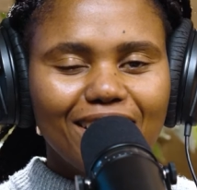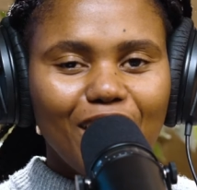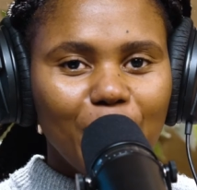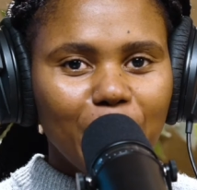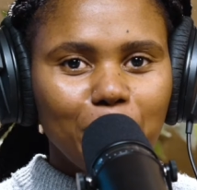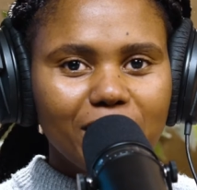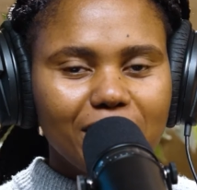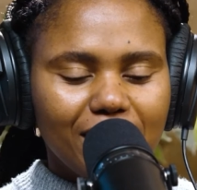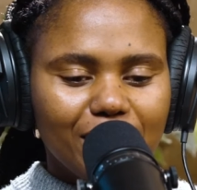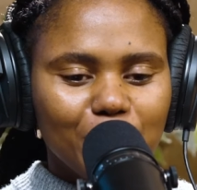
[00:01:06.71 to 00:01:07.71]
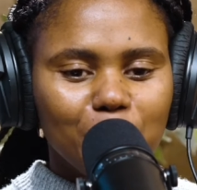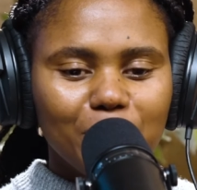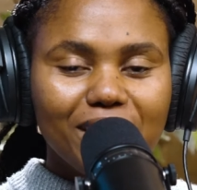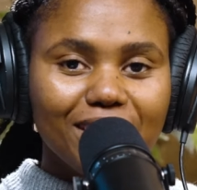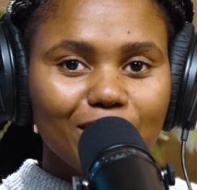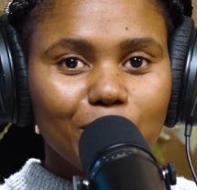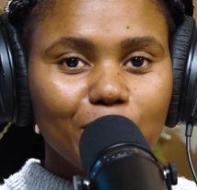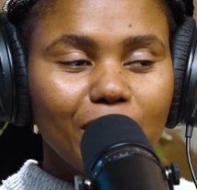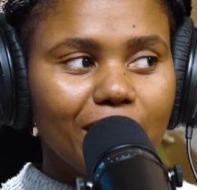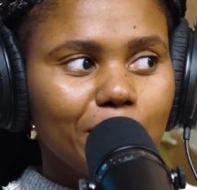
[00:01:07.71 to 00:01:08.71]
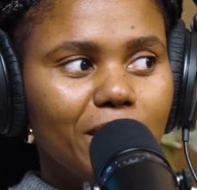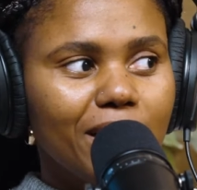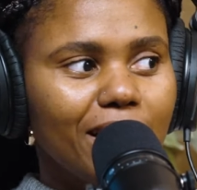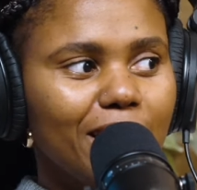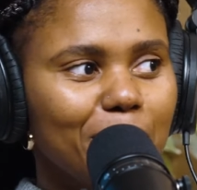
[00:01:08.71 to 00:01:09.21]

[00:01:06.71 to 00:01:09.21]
R.A. Martinez, who is no longer a myth,